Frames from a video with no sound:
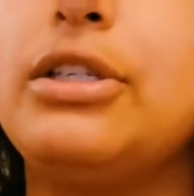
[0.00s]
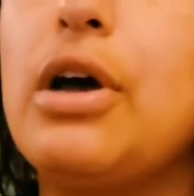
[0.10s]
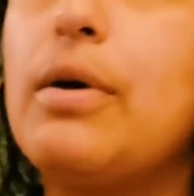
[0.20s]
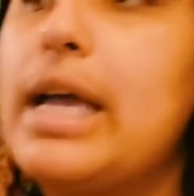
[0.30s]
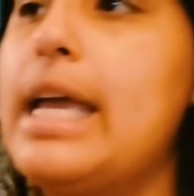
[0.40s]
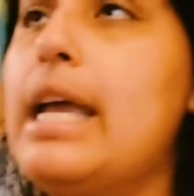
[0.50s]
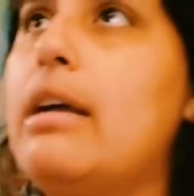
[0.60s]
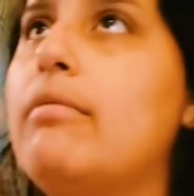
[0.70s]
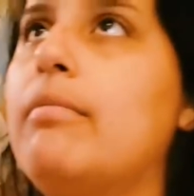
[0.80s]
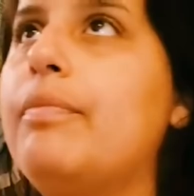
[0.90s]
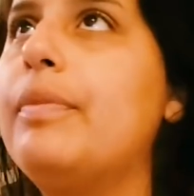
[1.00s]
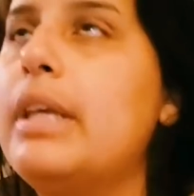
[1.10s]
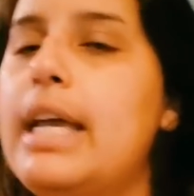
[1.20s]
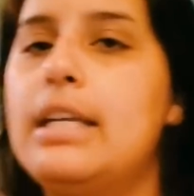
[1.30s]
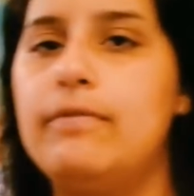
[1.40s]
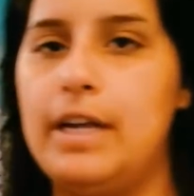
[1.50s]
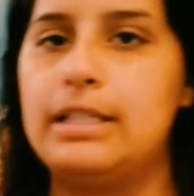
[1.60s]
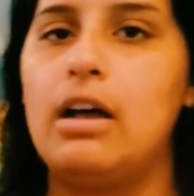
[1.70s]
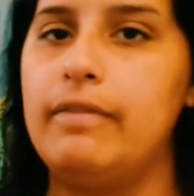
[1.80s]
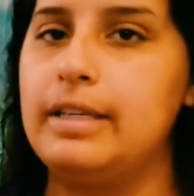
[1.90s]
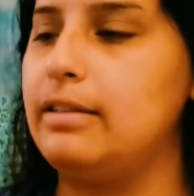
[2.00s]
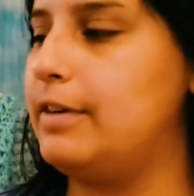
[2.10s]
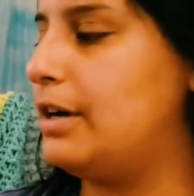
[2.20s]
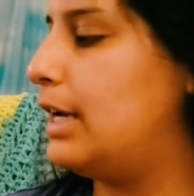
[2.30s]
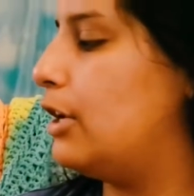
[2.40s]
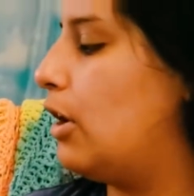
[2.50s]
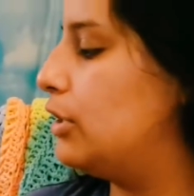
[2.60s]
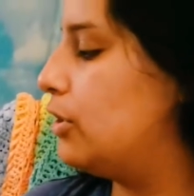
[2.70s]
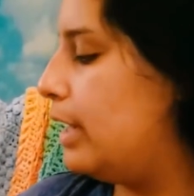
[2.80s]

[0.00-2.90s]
So it's obviously very good at yarn,